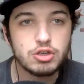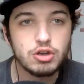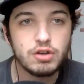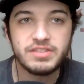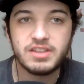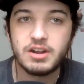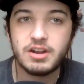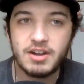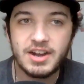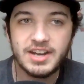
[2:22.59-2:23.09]
So
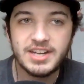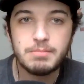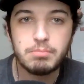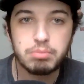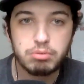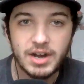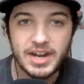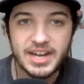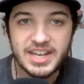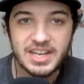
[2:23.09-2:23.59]
if there are any
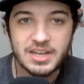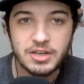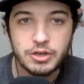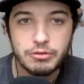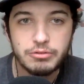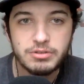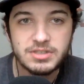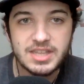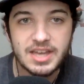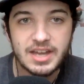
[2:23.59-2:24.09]
breaking
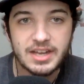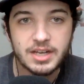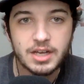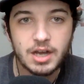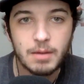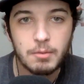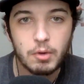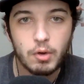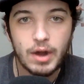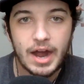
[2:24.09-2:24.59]
news that
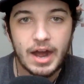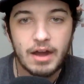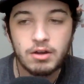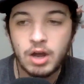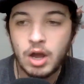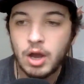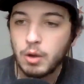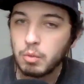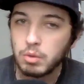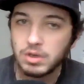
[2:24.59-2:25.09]
come
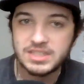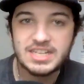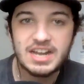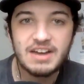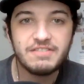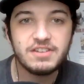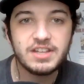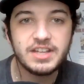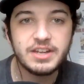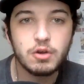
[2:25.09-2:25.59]
around, we're
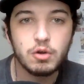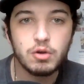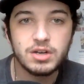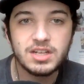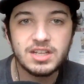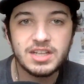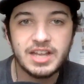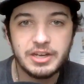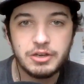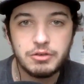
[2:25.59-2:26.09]
definitely
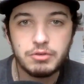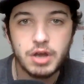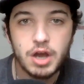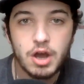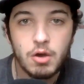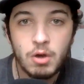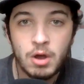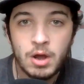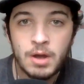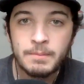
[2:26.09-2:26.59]
going to let you
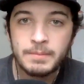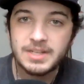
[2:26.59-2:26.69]
know.